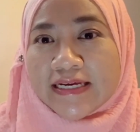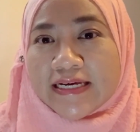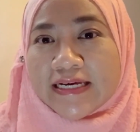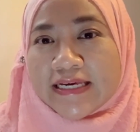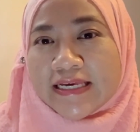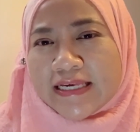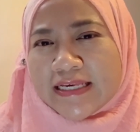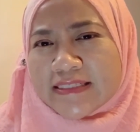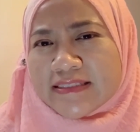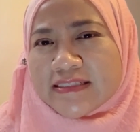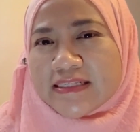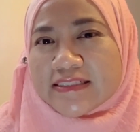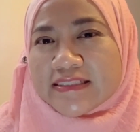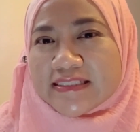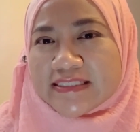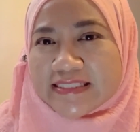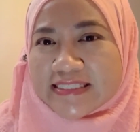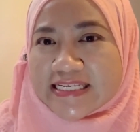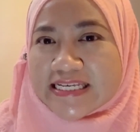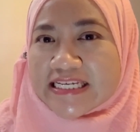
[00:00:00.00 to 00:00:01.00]
Is a
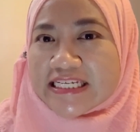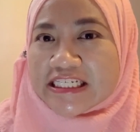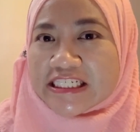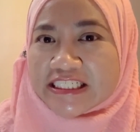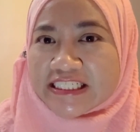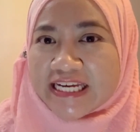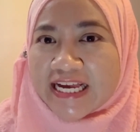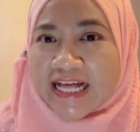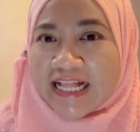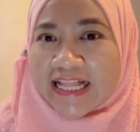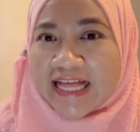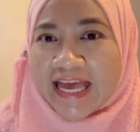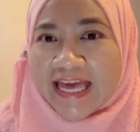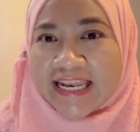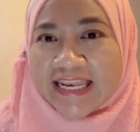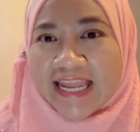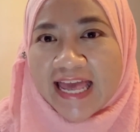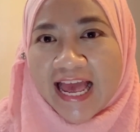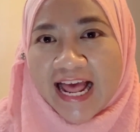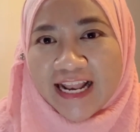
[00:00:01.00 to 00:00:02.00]
seashell an
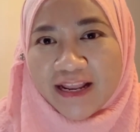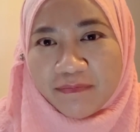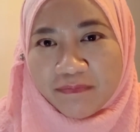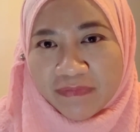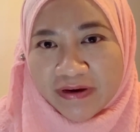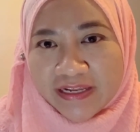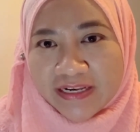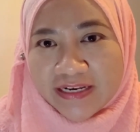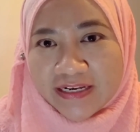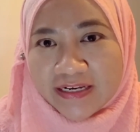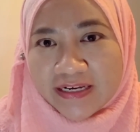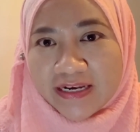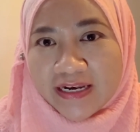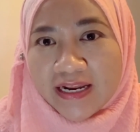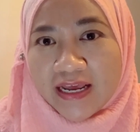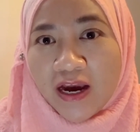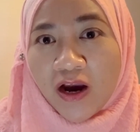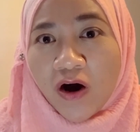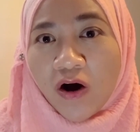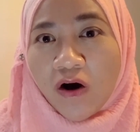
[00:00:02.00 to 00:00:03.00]
element
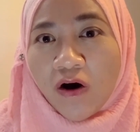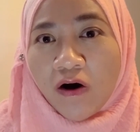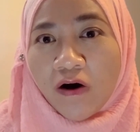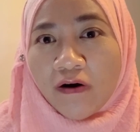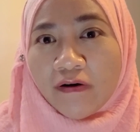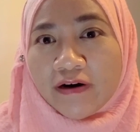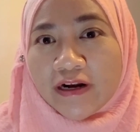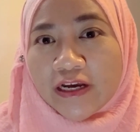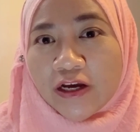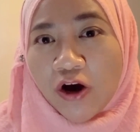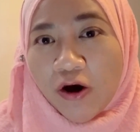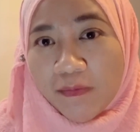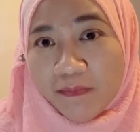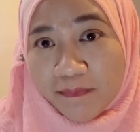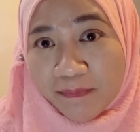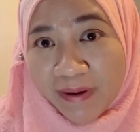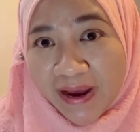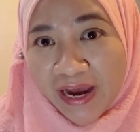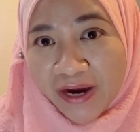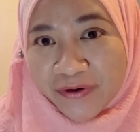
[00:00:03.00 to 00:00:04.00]
or a
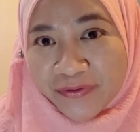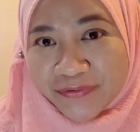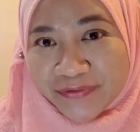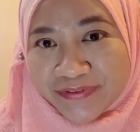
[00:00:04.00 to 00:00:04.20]
compound?